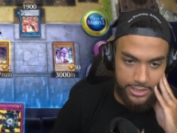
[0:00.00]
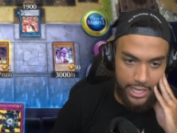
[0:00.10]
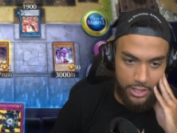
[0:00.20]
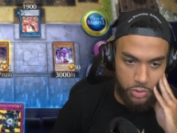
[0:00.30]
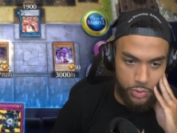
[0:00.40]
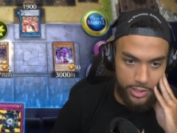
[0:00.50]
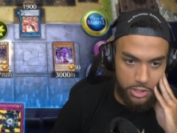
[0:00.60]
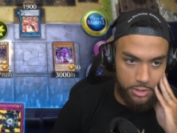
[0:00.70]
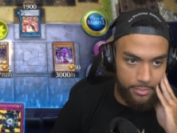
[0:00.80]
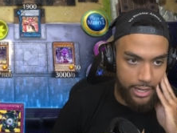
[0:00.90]
that'll
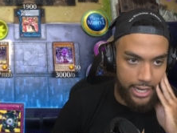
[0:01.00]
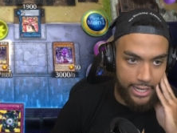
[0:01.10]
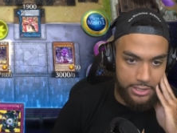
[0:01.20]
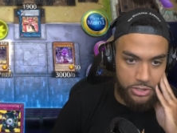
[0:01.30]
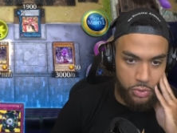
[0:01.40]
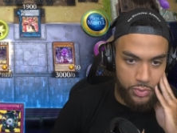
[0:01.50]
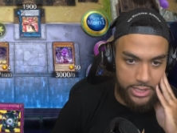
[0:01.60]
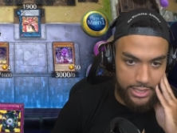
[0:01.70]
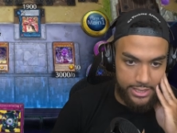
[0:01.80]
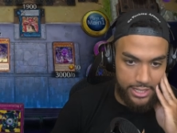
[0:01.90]
trigger my
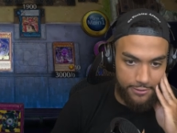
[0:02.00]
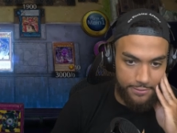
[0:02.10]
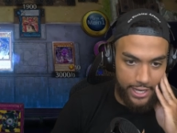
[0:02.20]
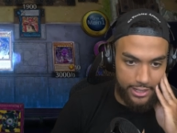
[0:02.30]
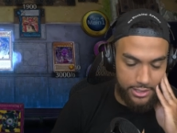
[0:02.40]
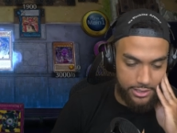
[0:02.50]
Duza's effect,